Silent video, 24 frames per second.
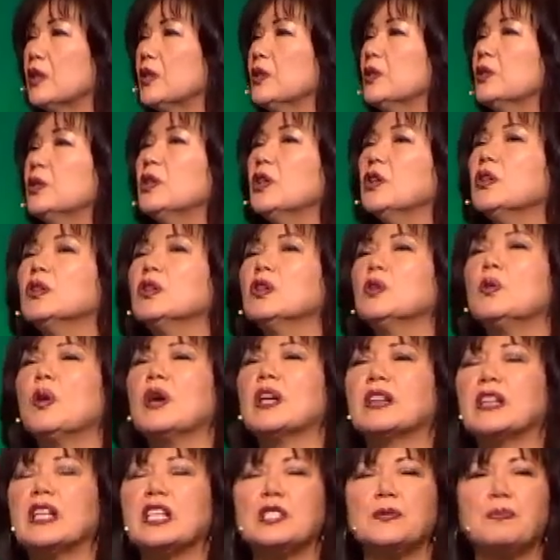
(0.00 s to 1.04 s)
Who knew
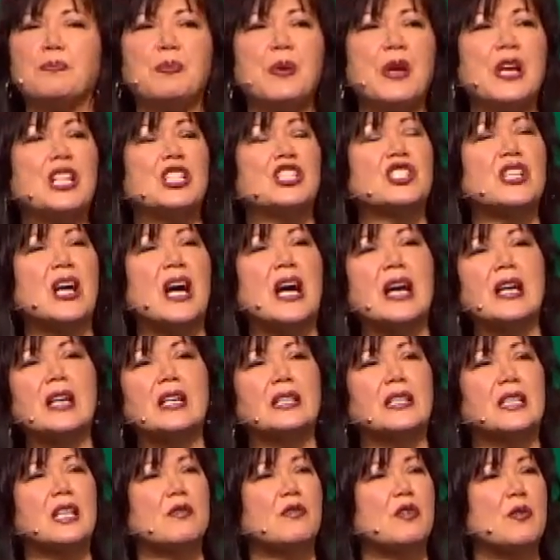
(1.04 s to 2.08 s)
what this big
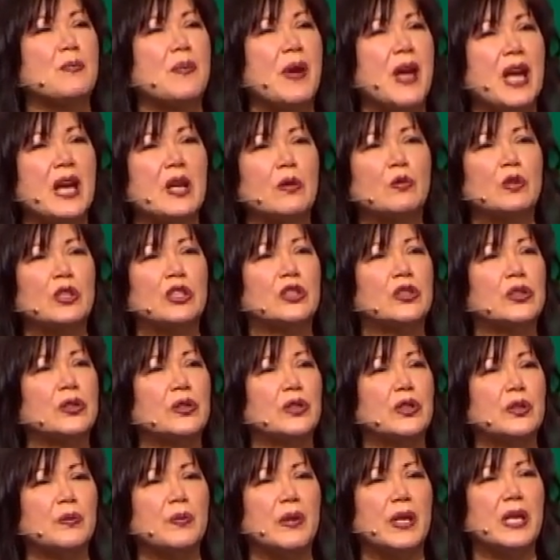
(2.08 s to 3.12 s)
giant of a man would
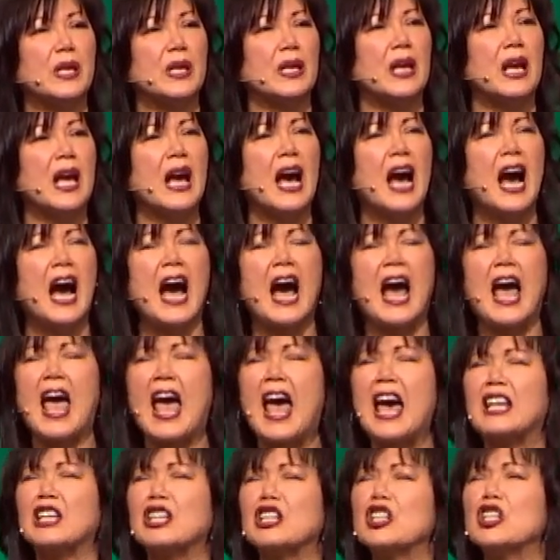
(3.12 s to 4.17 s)
do to me? I
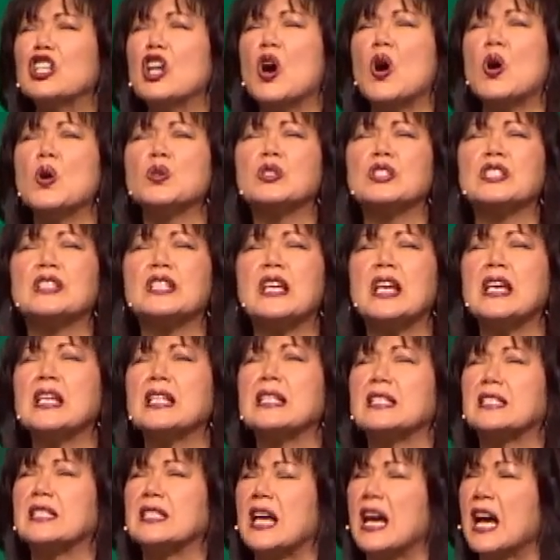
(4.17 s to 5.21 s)
had no
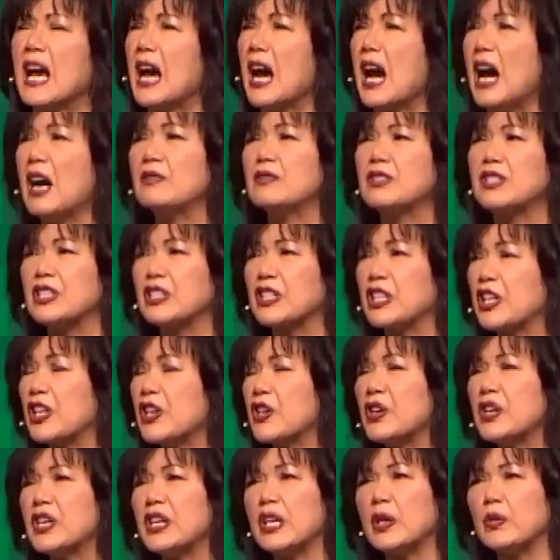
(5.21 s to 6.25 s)
sense of
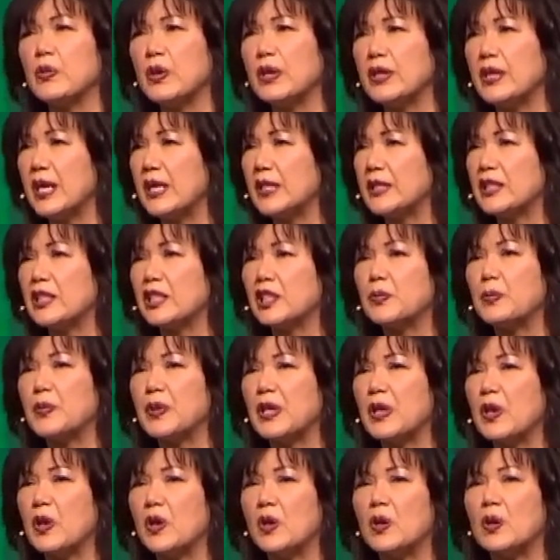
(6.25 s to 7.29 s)
security when they took
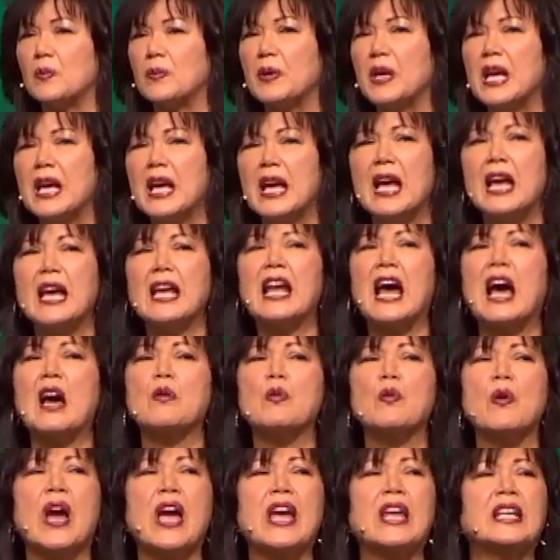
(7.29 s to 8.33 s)
me home. And
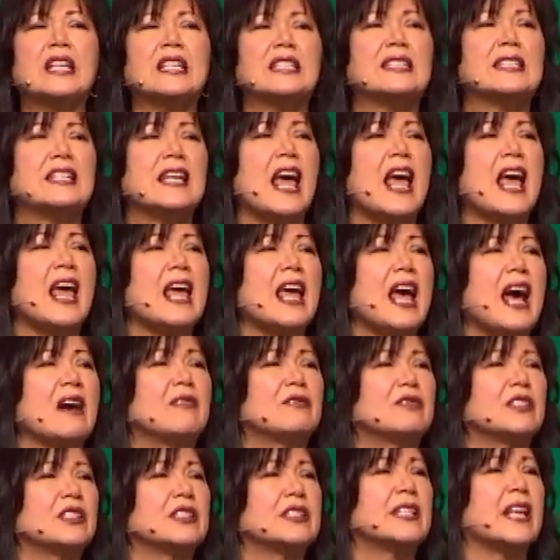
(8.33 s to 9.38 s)
I waited day
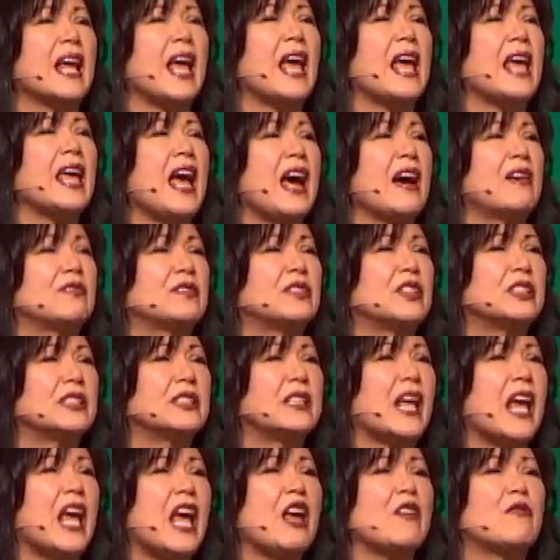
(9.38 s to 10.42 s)
after day after
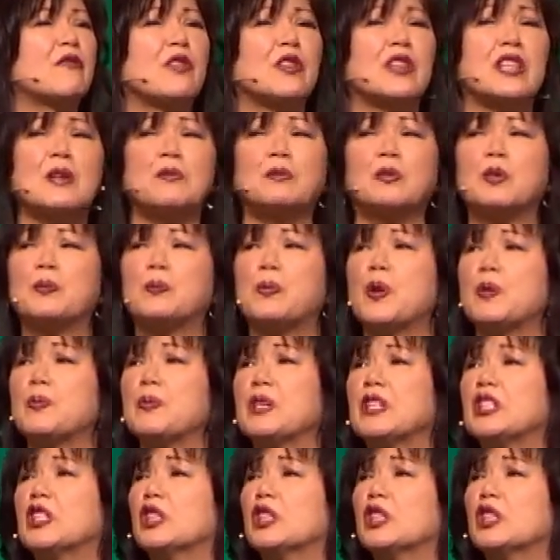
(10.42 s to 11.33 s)
day for them to put